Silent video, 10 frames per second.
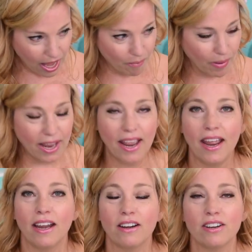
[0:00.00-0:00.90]
my
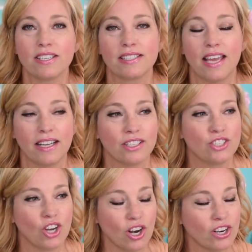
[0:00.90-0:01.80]
hair is getting
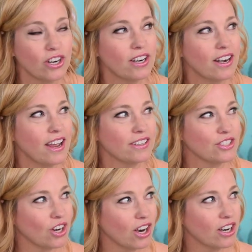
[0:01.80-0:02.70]
darker and
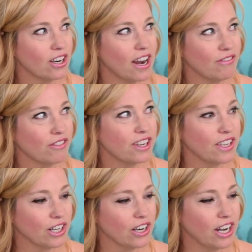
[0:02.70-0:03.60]
darker every
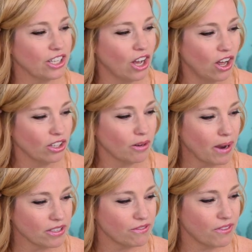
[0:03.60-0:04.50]
year, and y'all are
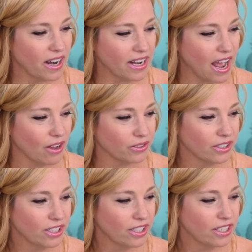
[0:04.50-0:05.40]
about to find out
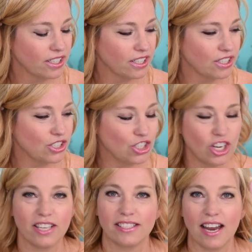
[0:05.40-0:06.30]

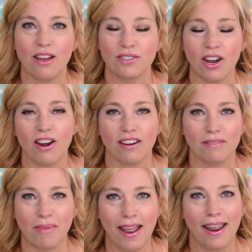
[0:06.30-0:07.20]
just how
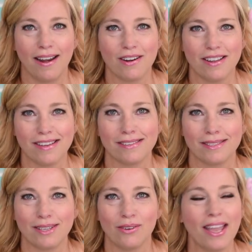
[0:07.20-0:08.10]
dark my hair
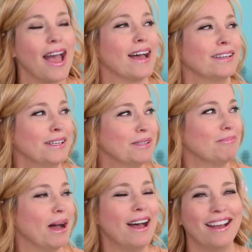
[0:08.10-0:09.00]
is. So yeah,
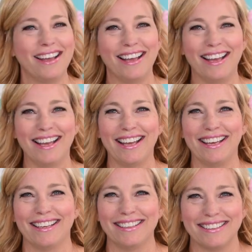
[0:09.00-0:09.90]
my
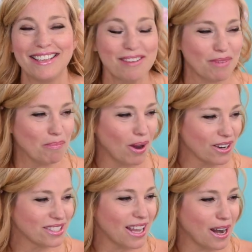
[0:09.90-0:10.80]
my
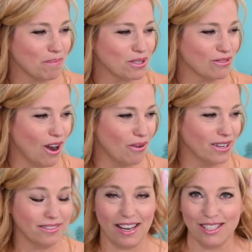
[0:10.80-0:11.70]
bar setup's
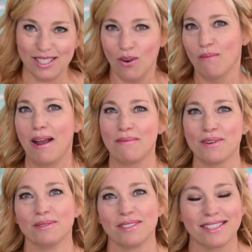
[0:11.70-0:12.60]
growing, and so are my
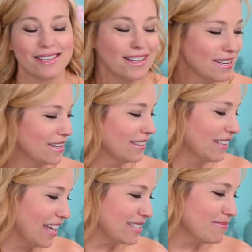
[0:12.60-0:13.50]
roots.
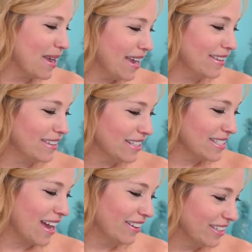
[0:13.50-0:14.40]
Let's make the
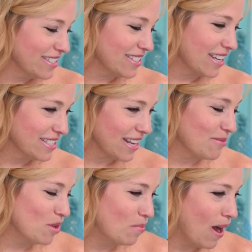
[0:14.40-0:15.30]
Italian
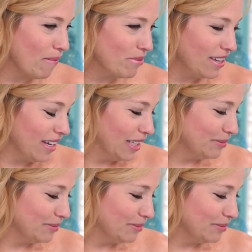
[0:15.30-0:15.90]
sunset. We'll pop the